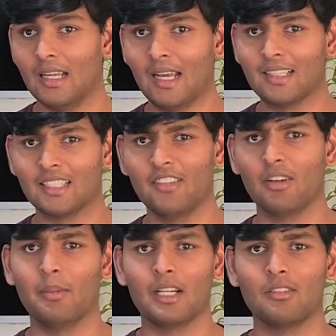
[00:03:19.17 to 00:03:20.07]
Aside
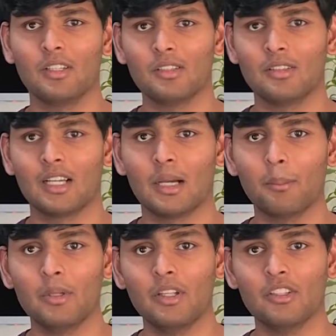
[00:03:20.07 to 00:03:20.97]
from metaverse, the
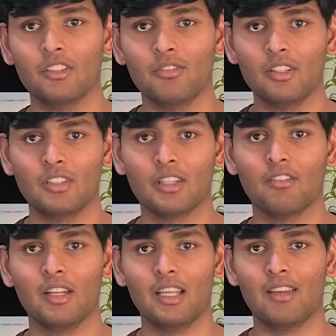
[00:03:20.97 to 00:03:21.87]
company is investing
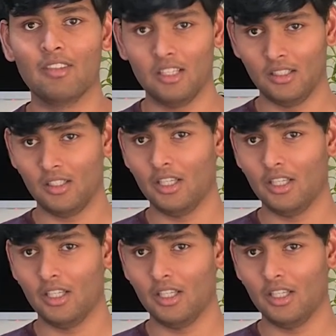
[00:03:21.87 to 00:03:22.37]
very heavily